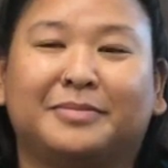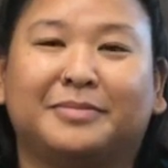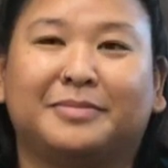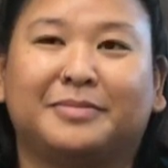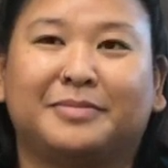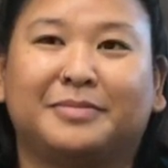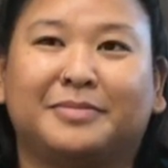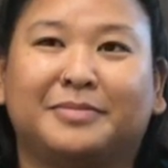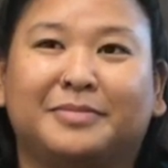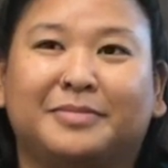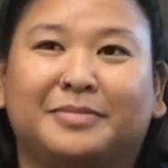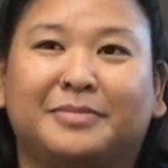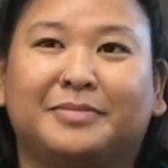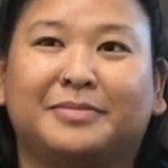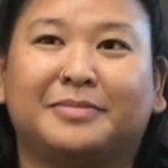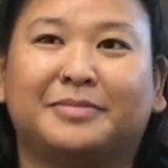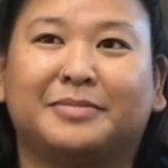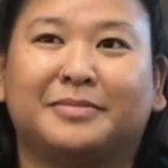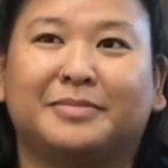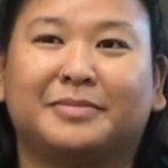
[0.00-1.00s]

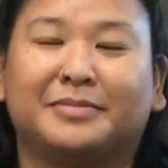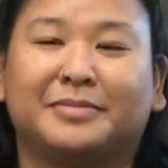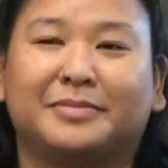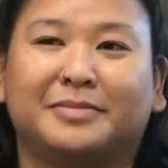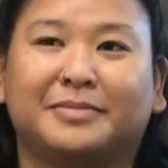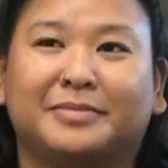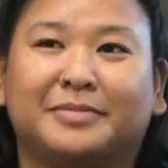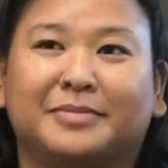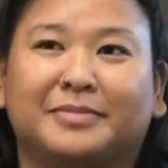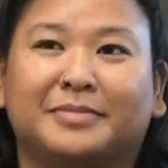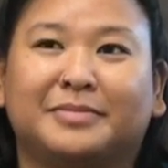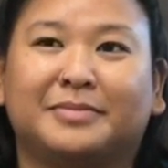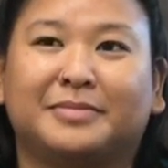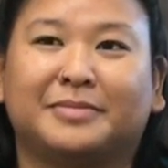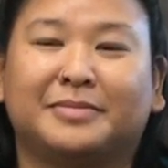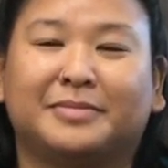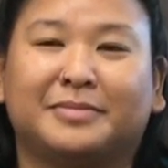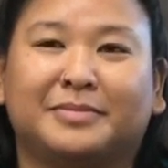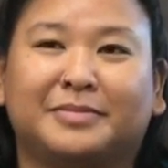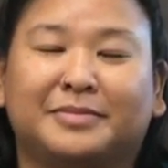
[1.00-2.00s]

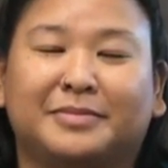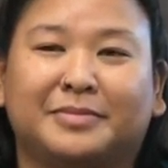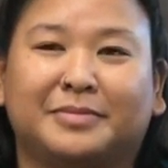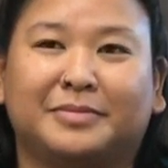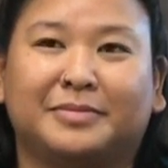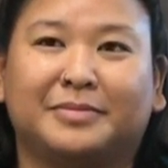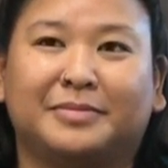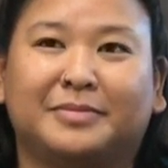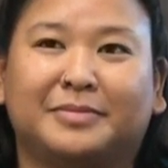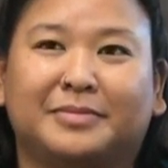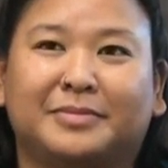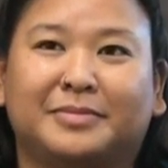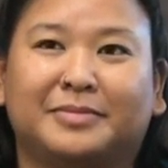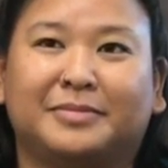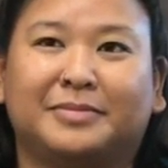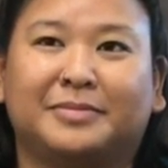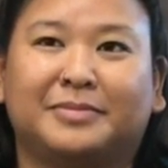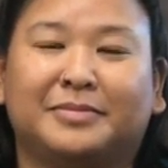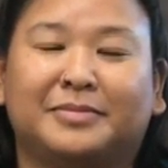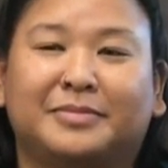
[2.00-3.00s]

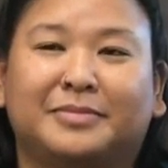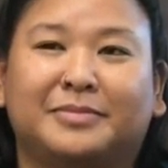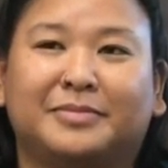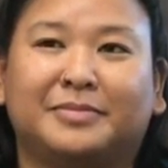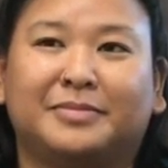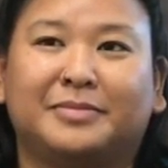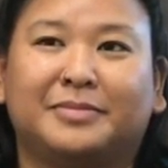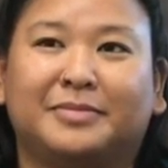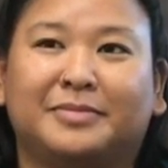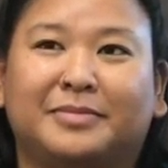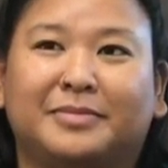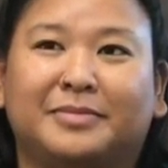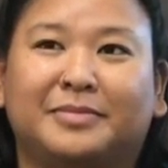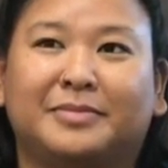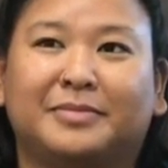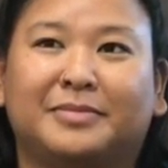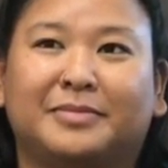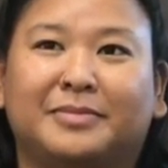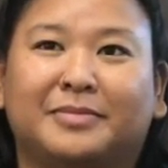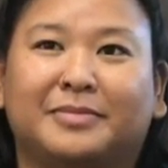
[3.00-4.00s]

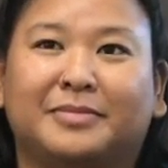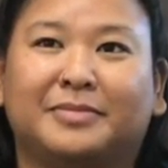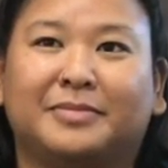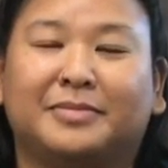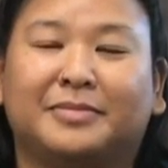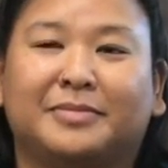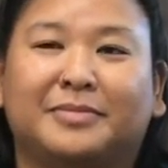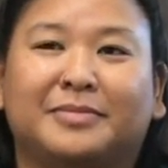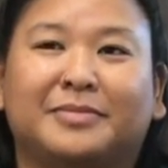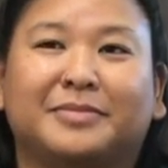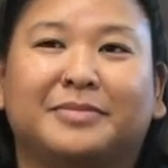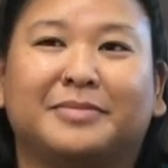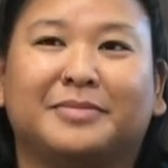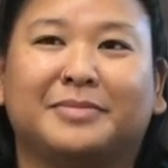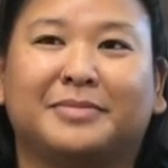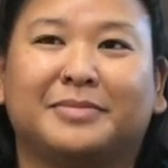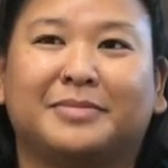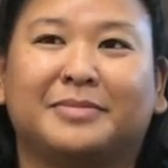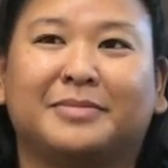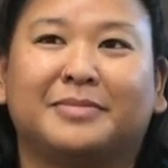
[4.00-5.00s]

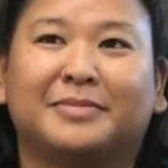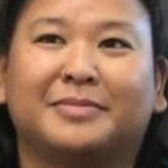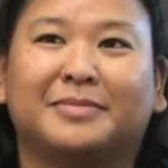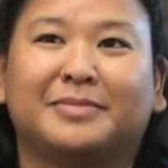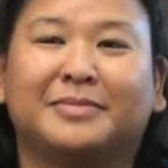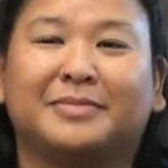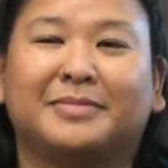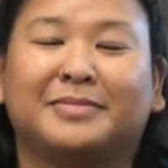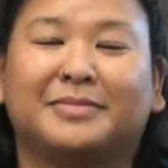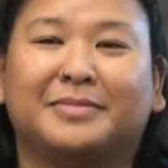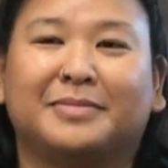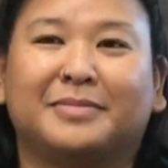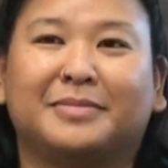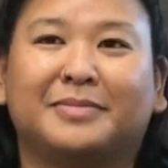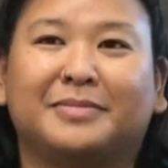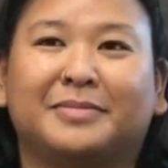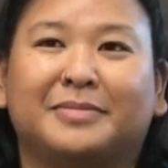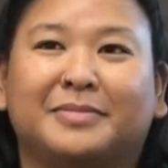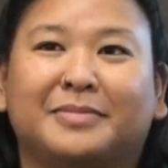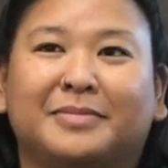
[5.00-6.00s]

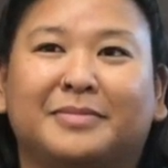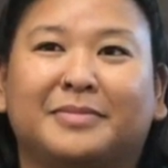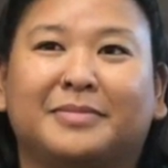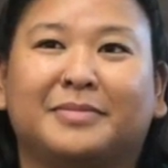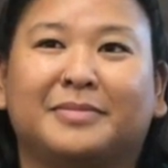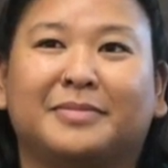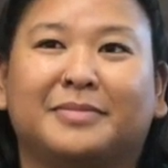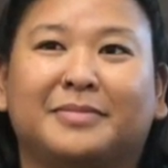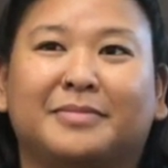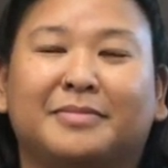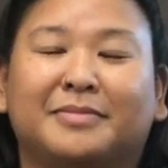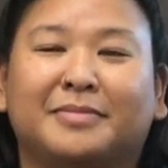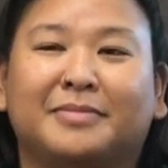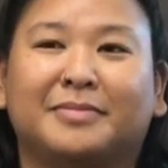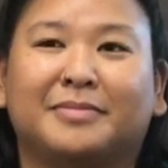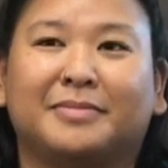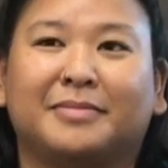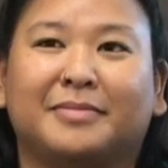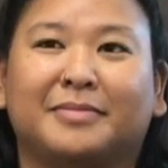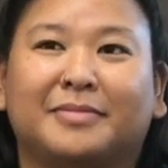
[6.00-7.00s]

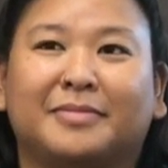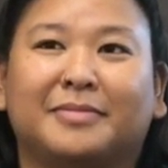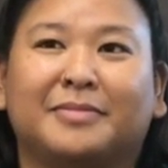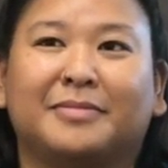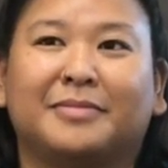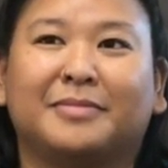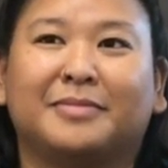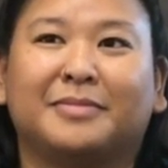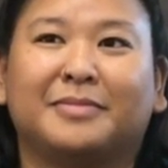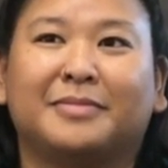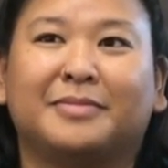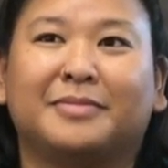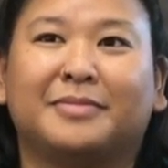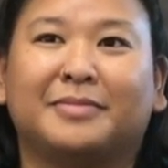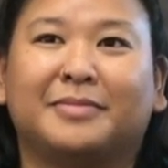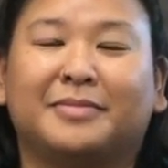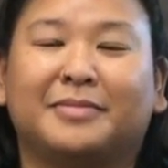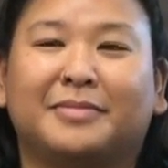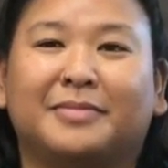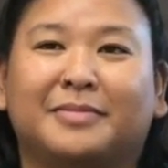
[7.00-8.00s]
[no speech]